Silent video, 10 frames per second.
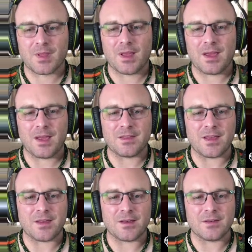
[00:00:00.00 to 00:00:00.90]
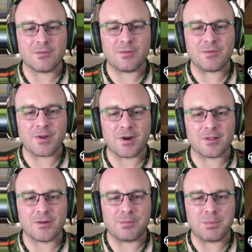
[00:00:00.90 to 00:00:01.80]
And then we've got our
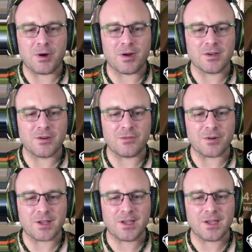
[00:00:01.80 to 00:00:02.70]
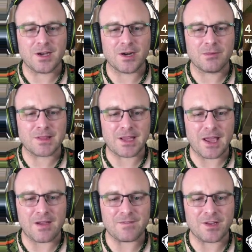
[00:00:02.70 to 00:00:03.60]
little pond over here with the
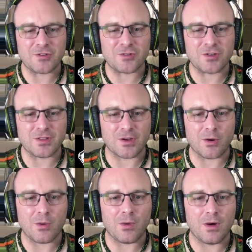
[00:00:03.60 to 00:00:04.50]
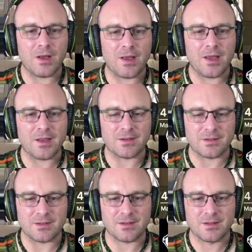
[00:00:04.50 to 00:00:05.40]
catfish and the koi and
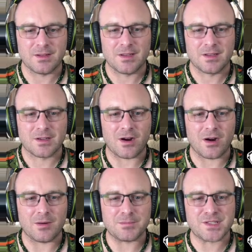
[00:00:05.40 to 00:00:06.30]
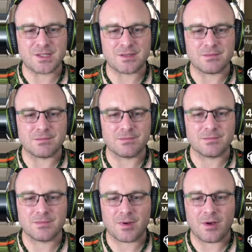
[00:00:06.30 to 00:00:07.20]
carps and...
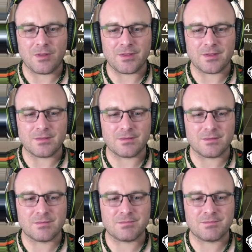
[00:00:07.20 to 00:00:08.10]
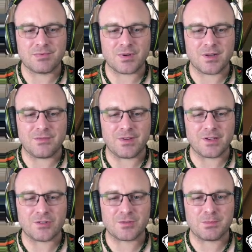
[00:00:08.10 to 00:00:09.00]
all these pretty
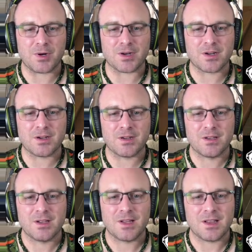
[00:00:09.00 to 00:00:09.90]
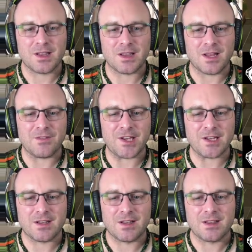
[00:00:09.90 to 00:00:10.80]
fish. Bark. Love it.
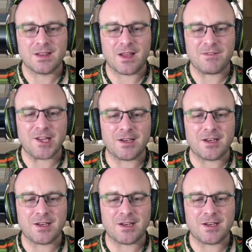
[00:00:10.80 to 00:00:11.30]
Love it.